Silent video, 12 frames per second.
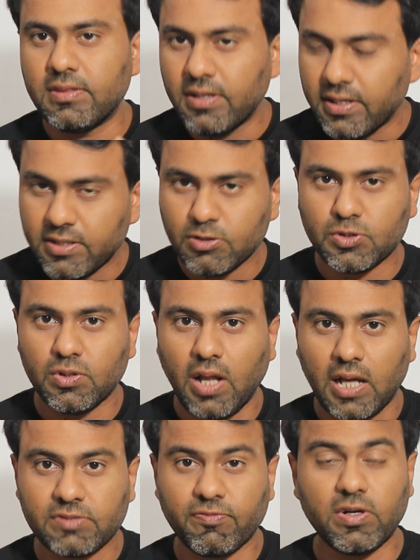it used to
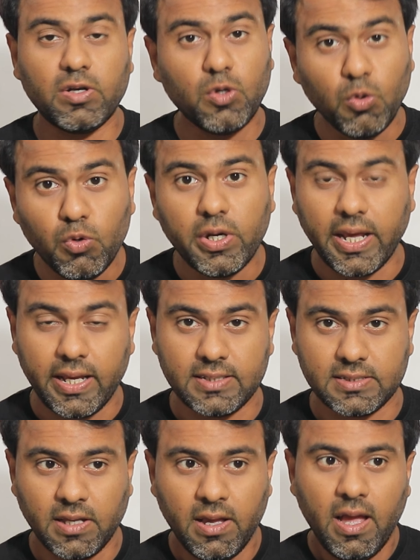last for 2
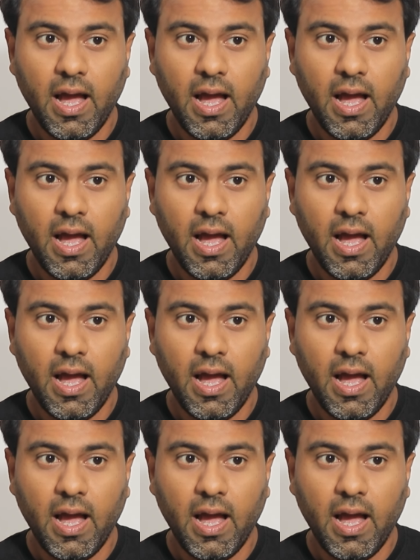days.